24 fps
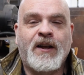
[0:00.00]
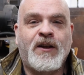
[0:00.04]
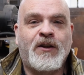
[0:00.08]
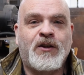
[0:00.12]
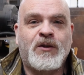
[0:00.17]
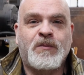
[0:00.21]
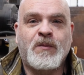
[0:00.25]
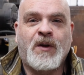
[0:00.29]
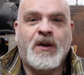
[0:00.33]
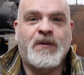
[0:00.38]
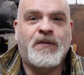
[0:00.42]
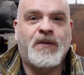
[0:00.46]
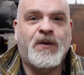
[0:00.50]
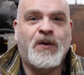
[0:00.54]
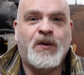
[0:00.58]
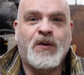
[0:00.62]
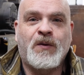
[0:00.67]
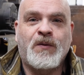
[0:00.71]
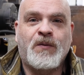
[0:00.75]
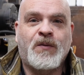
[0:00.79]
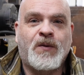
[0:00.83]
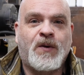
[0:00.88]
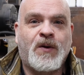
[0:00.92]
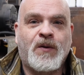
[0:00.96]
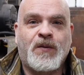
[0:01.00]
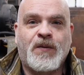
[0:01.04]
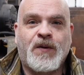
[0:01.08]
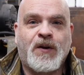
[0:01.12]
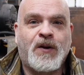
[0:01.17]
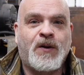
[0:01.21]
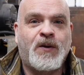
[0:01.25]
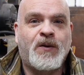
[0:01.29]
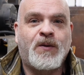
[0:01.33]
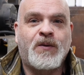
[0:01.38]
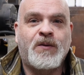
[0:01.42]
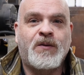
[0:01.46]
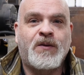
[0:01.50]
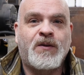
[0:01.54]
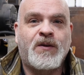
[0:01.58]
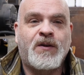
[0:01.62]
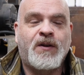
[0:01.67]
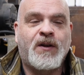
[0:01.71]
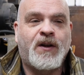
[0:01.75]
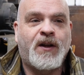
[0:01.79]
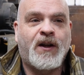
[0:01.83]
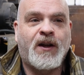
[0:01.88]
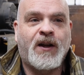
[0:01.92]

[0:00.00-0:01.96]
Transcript: use my phone for a phone,